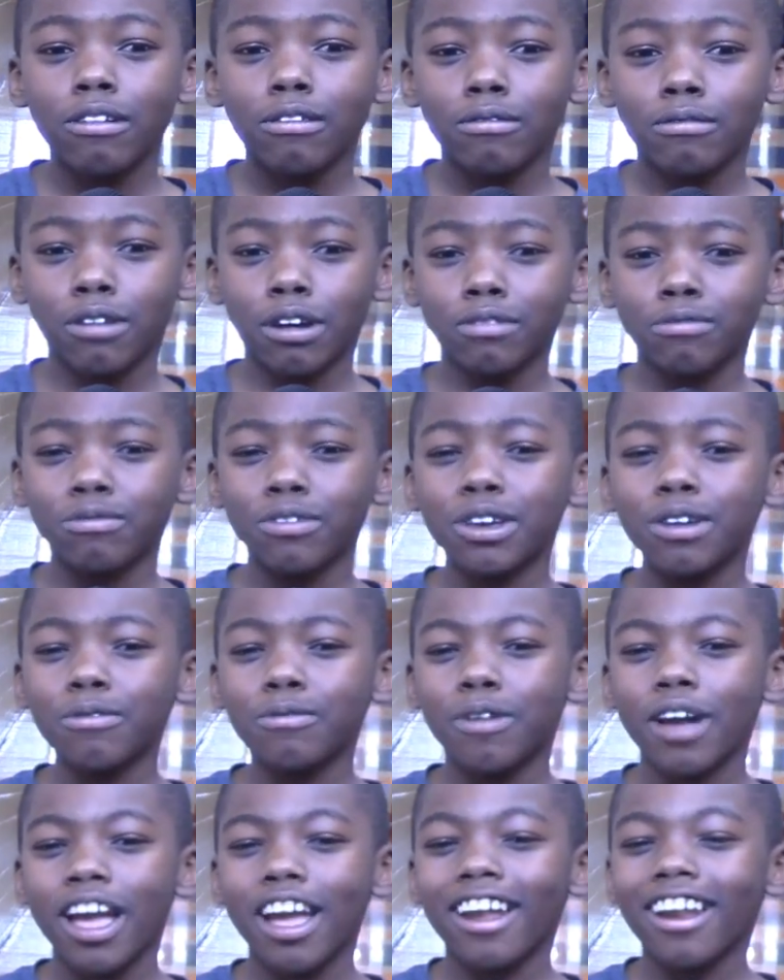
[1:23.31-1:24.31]
when we
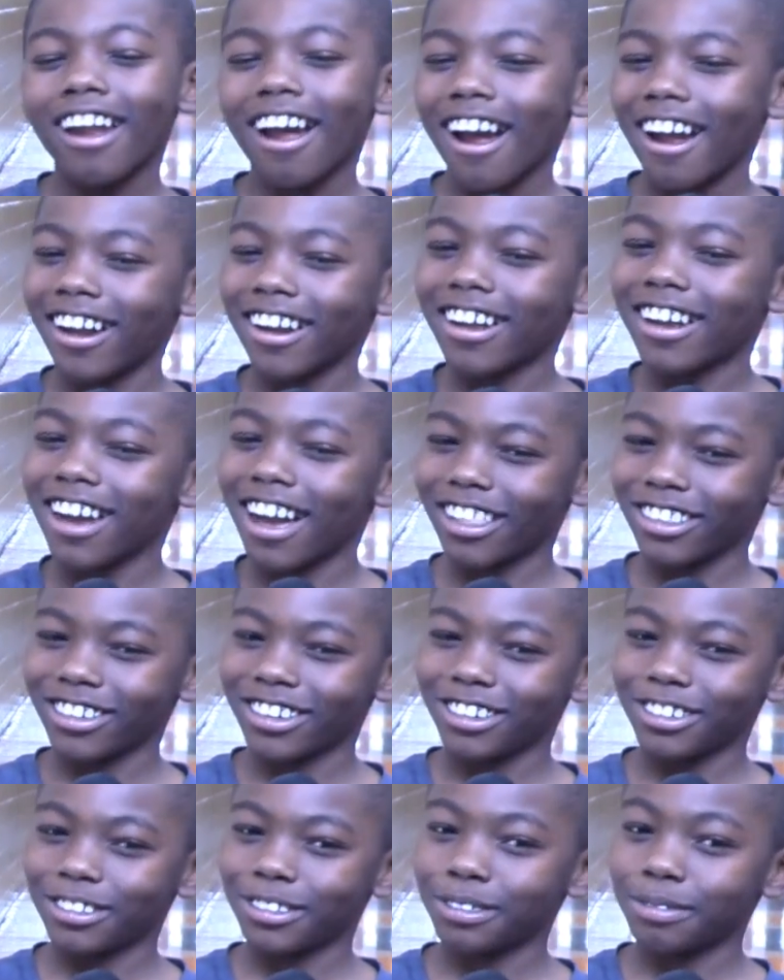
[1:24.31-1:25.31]
wear our
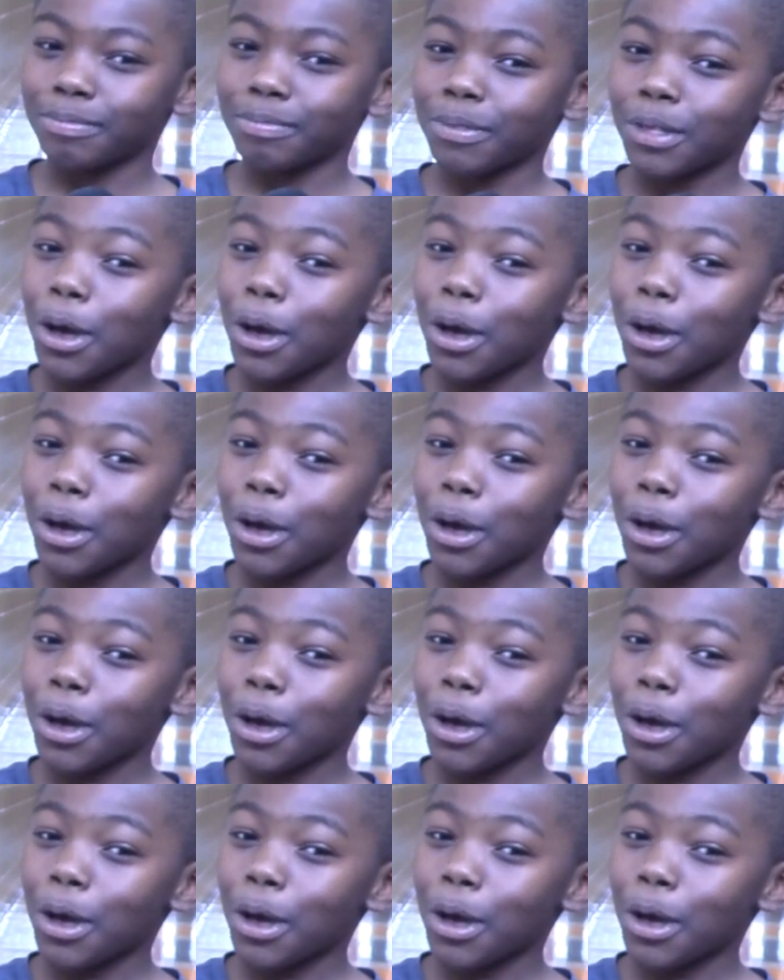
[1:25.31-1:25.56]
colors.